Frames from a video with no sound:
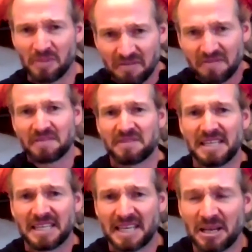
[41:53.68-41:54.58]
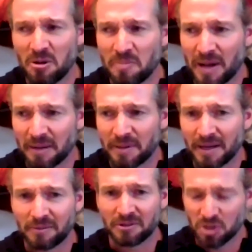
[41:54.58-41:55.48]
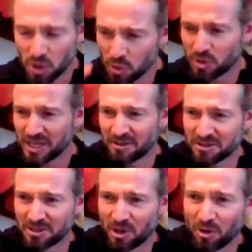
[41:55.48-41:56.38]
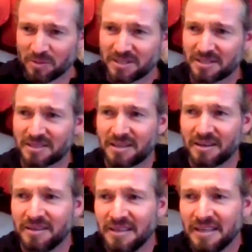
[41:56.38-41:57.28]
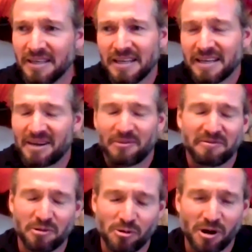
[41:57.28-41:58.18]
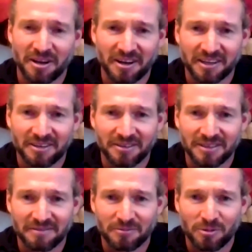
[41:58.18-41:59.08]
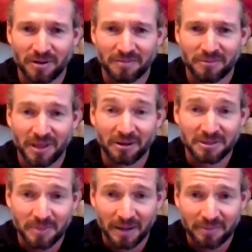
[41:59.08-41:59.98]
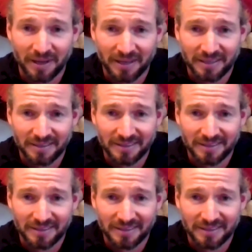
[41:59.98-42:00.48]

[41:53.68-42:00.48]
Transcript: with my 15-kilo backpack with 2,000 kilometers to go. I went for a run, and I couldn't even run without a backpack.